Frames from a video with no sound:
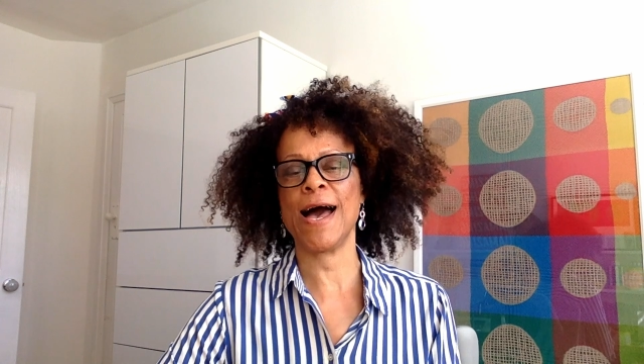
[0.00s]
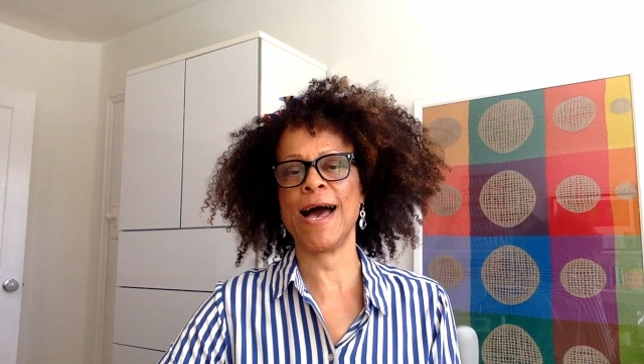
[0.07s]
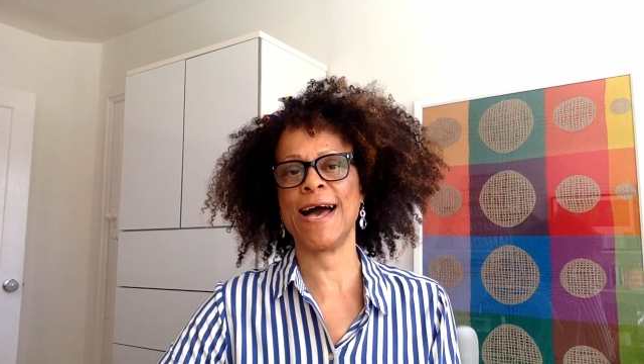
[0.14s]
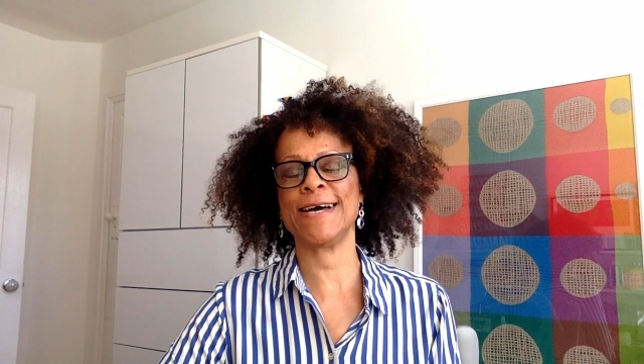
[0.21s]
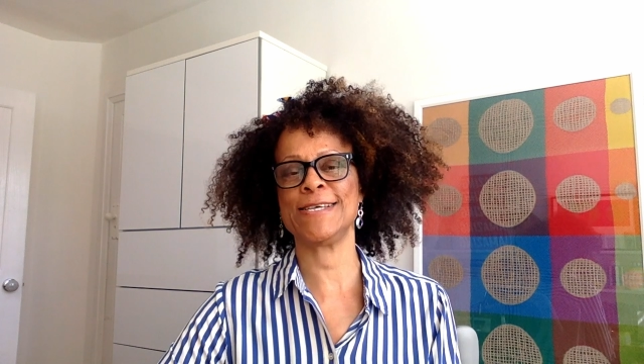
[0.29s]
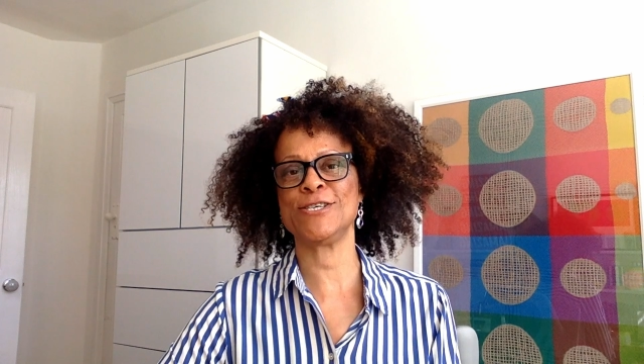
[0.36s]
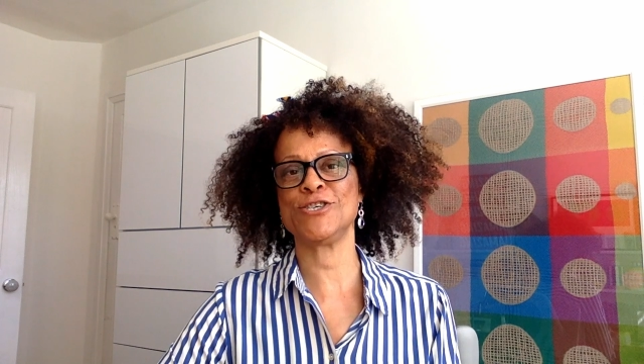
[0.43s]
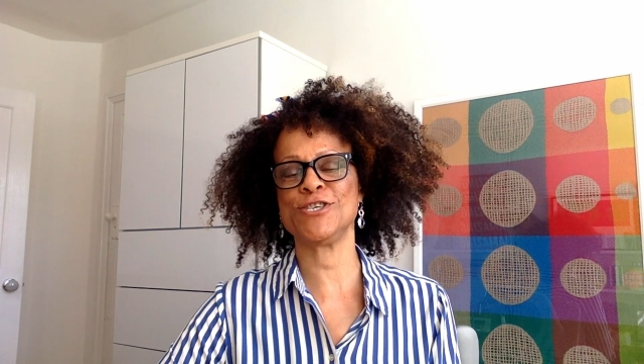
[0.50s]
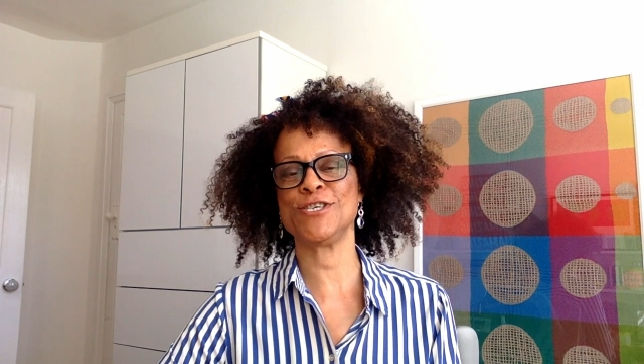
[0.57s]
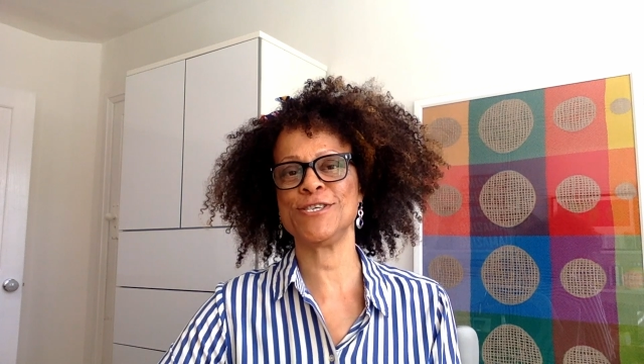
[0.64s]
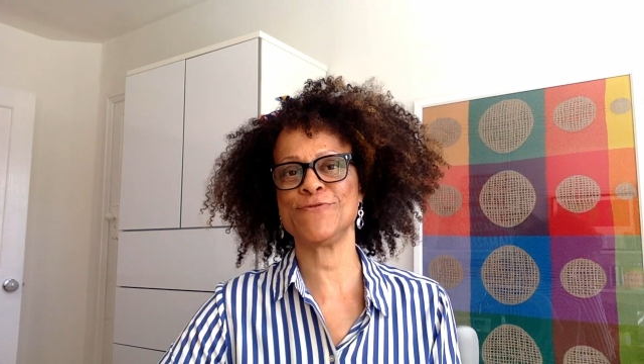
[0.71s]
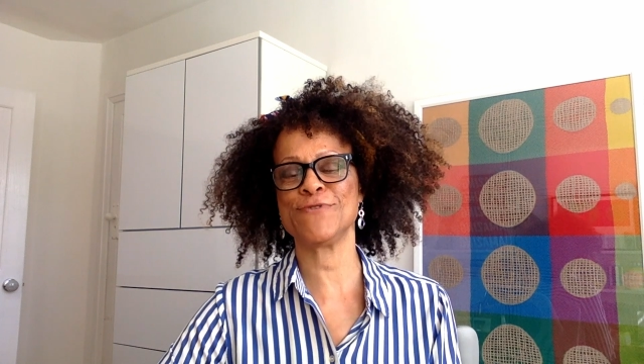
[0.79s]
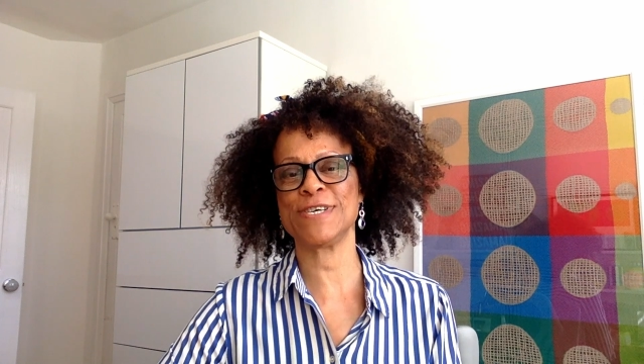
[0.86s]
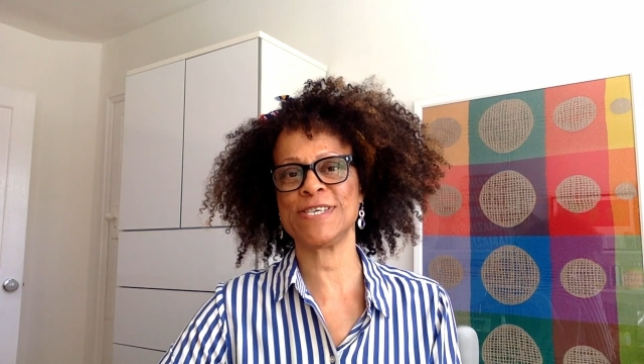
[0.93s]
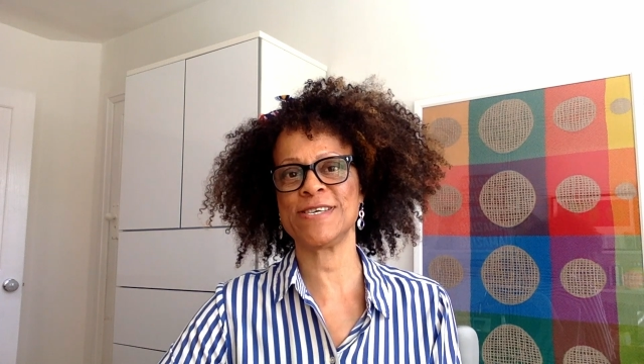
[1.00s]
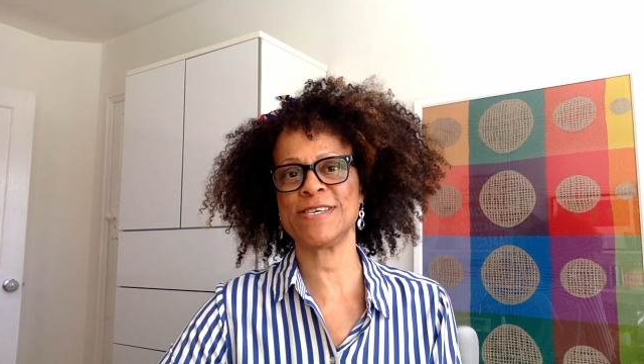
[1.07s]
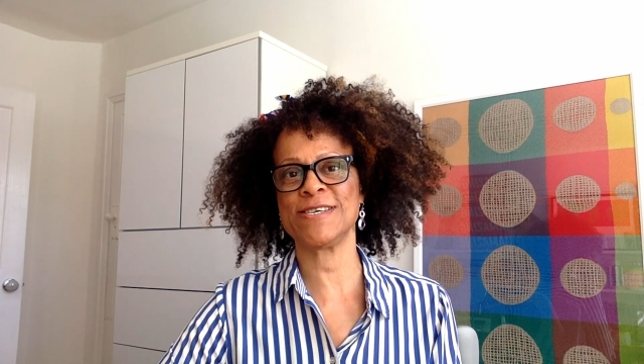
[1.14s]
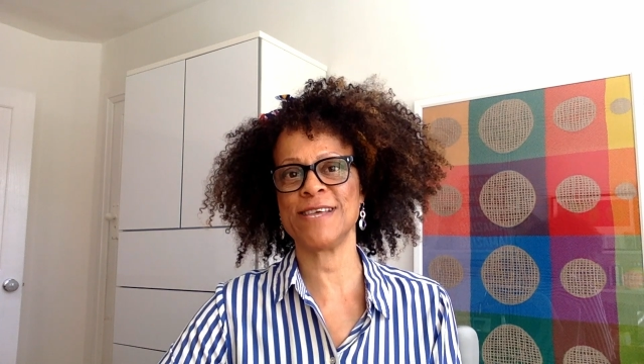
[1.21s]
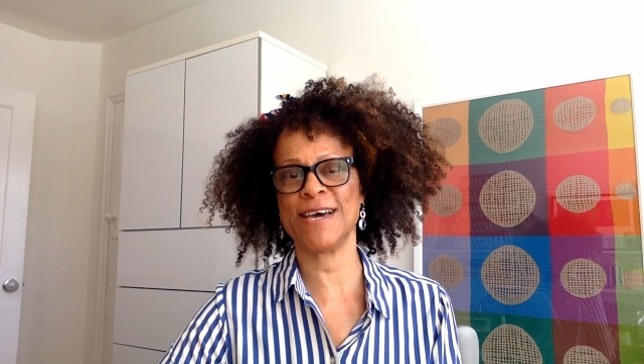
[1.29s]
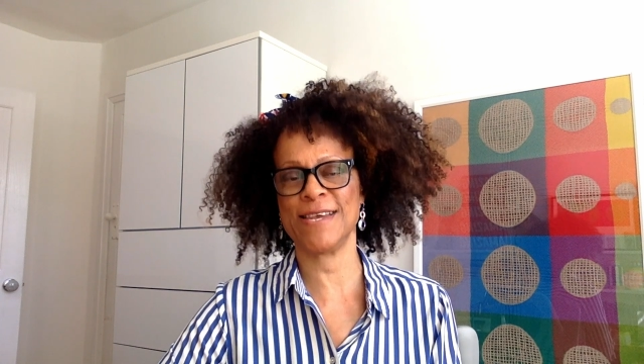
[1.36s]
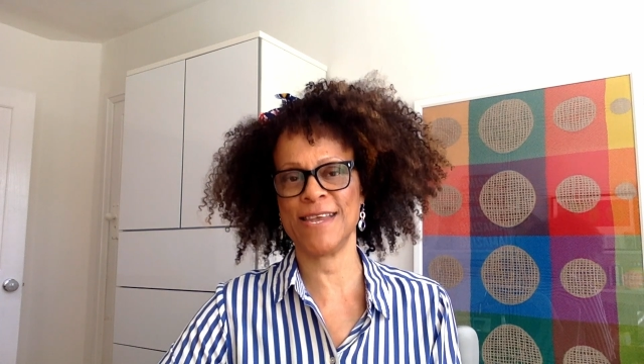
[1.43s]
and she's
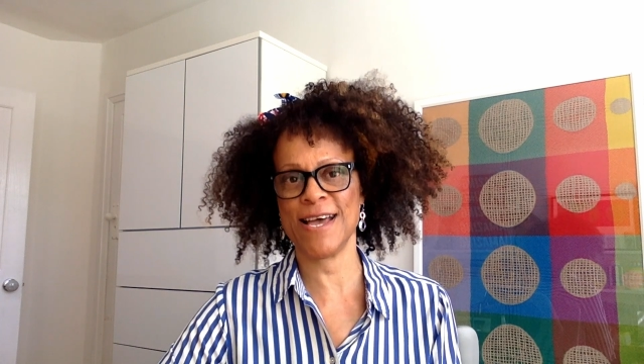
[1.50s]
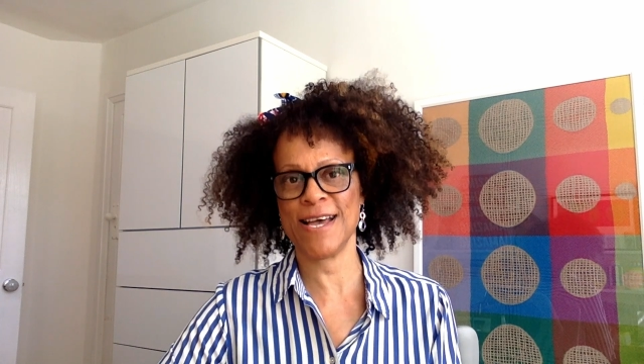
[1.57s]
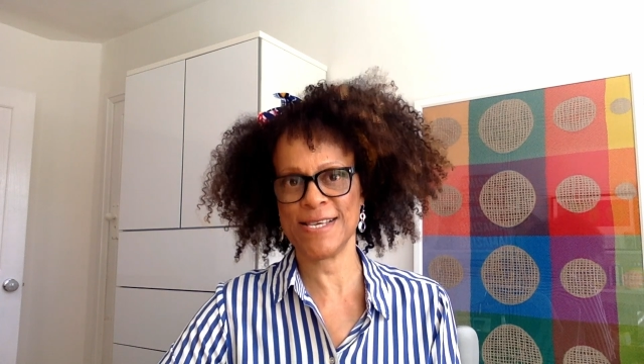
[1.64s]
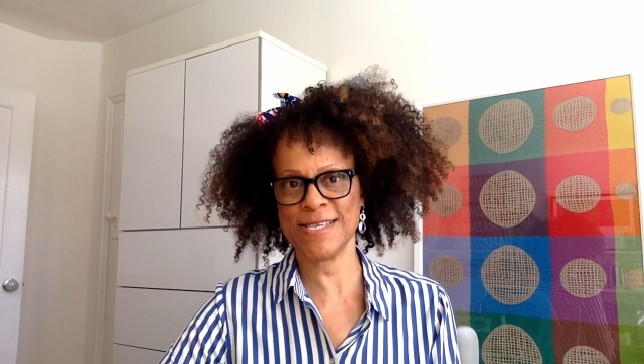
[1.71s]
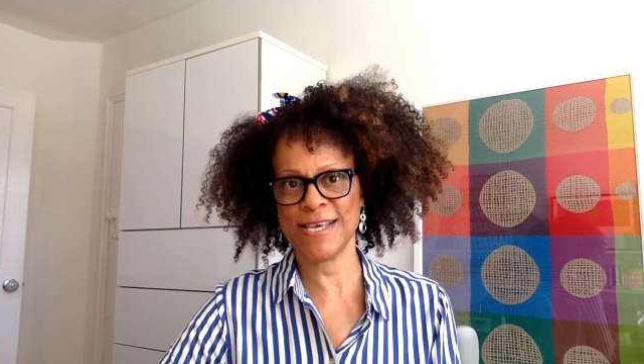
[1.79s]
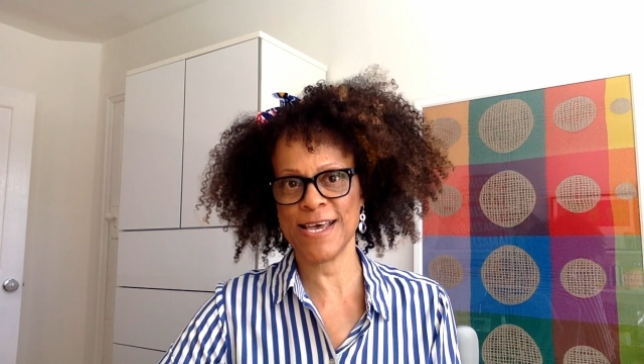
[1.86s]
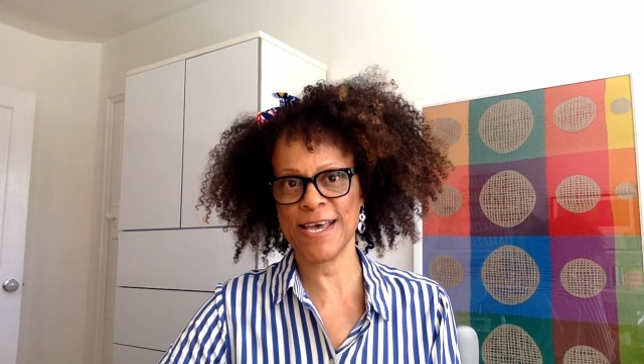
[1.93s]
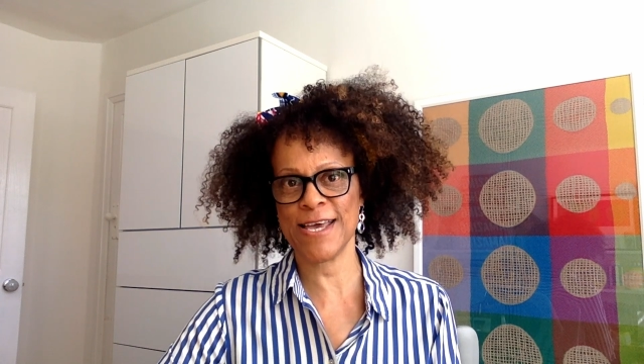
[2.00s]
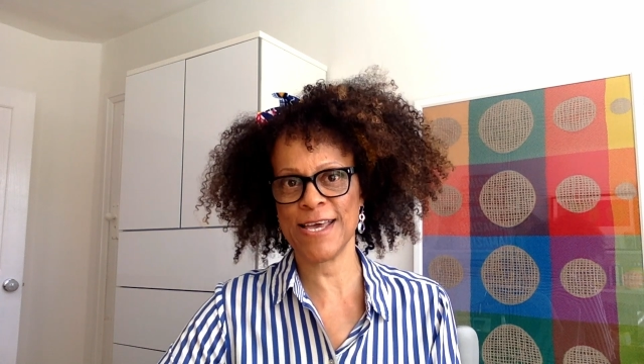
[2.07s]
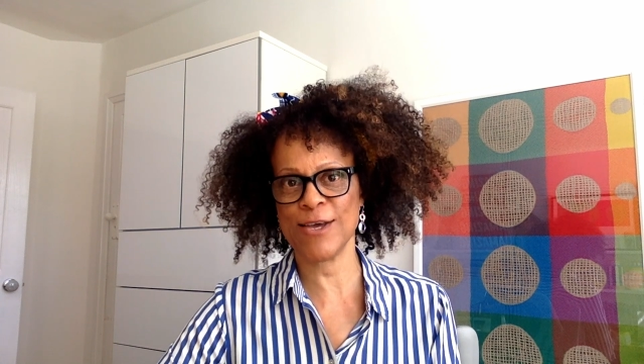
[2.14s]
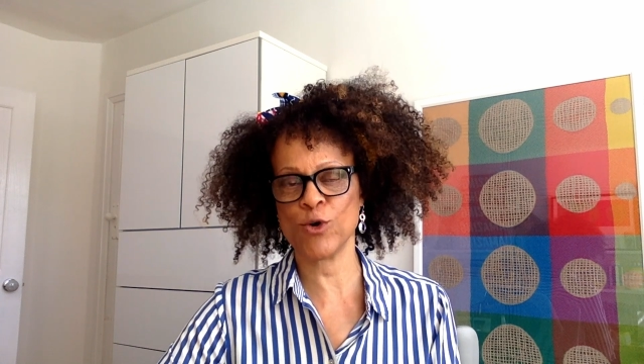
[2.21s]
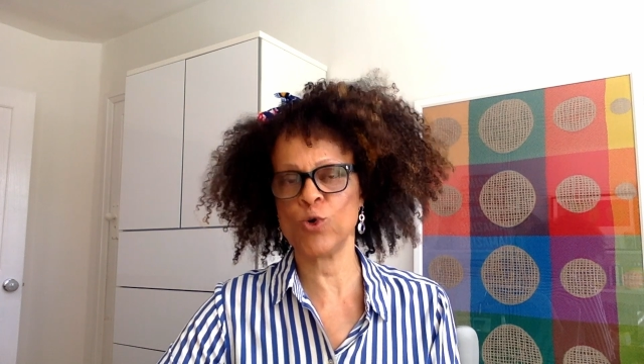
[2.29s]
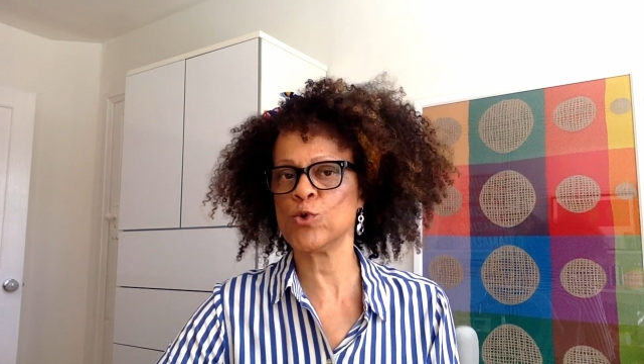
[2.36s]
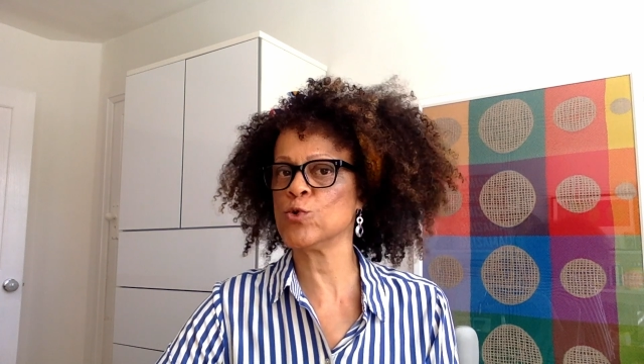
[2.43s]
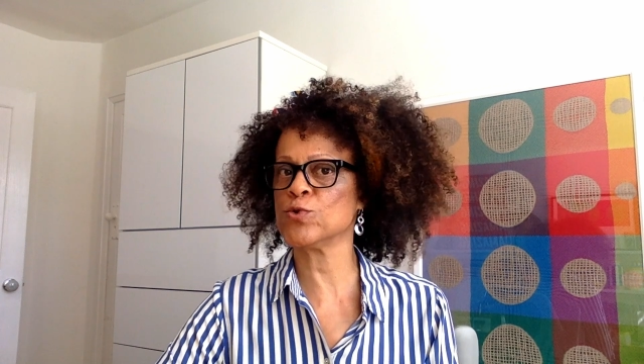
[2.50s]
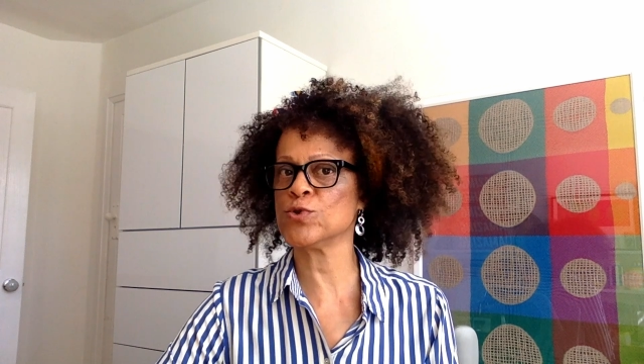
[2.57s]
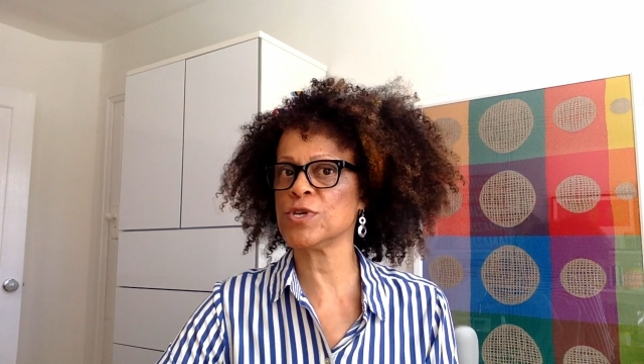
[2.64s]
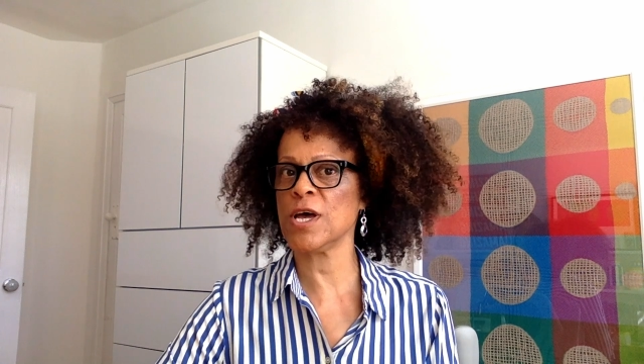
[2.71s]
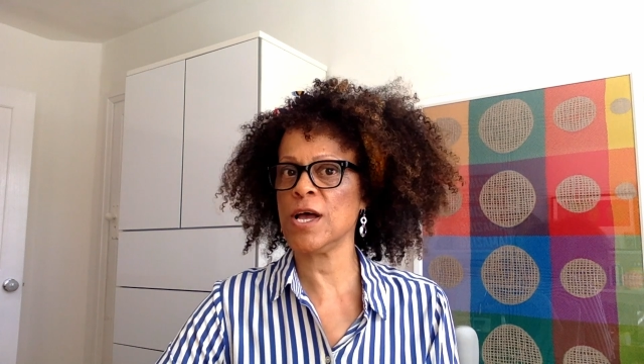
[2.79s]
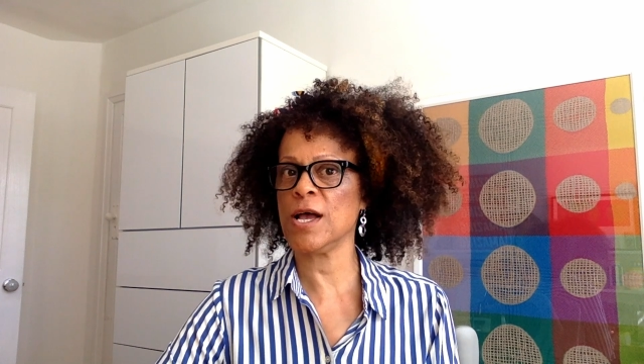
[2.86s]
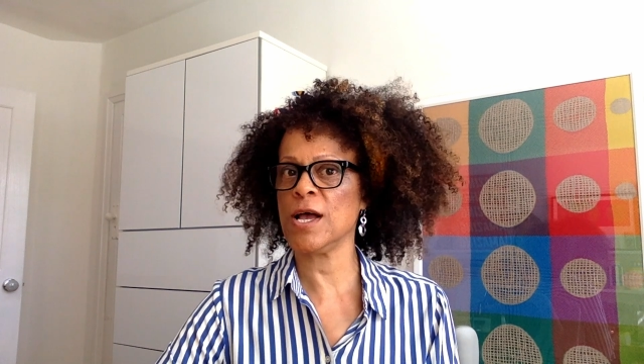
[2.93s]
written an essay called